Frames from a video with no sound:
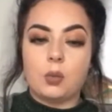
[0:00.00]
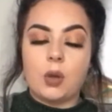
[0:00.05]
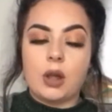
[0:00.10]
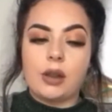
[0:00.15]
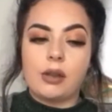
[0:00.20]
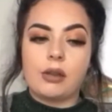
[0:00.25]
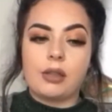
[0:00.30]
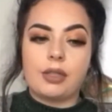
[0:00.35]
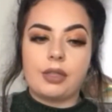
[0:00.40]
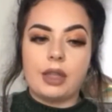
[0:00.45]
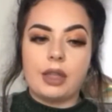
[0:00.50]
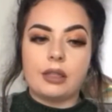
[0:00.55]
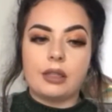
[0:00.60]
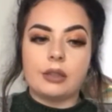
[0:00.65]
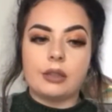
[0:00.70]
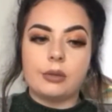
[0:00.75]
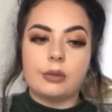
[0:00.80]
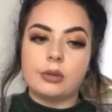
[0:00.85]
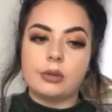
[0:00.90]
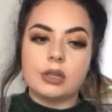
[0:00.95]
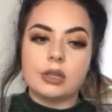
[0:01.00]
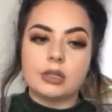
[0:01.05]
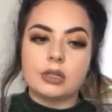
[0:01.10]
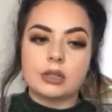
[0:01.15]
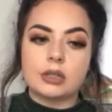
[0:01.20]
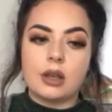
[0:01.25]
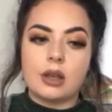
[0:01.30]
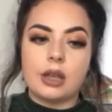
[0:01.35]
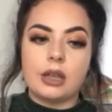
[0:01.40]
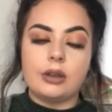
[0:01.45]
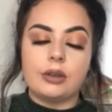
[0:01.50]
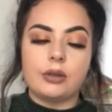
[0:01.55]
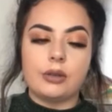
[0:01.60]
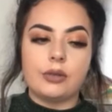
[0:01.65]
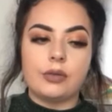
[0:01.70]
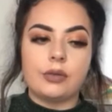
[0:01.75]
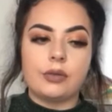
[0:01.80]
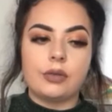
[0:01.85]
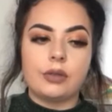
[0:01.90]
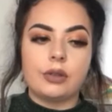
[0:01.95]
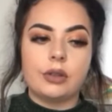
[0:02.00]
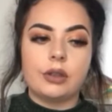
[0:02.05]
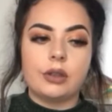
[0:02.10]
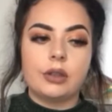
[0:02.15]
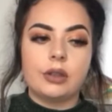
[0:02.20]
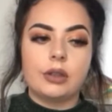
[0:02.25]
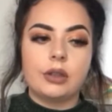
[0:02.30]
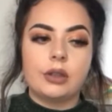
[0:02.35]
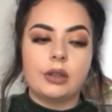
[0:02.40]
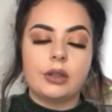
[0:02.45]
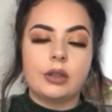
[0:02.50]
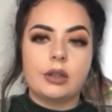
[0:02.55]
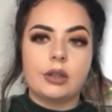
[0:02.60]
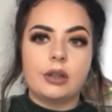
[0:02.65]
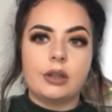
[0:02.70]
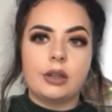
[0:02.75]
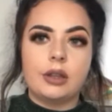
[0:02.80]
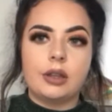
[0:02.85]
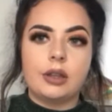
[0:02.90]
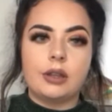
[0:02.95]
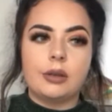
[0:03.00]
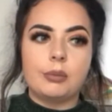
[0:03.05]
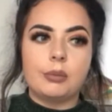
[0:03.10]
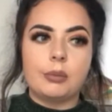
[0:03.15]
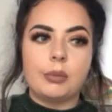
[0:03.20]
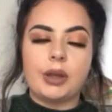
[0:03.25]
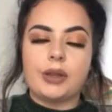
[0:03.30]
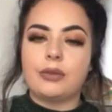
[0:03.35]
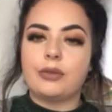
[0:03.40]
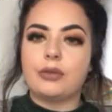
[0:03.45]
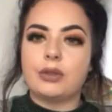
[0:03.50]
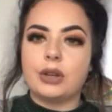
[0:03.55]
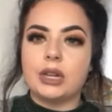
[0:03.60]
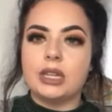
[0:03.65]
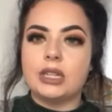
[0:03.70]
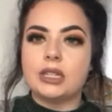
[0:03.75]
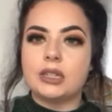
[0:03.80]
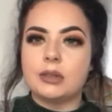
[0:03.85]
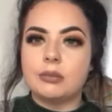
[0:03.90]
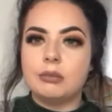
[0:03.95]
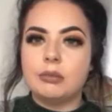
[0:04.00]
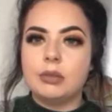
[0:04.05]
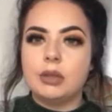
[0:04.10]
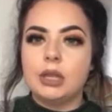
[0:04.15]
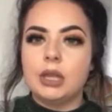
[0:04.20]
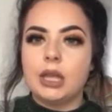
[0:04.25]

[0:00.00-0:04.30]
one thing that was kind of my freedom.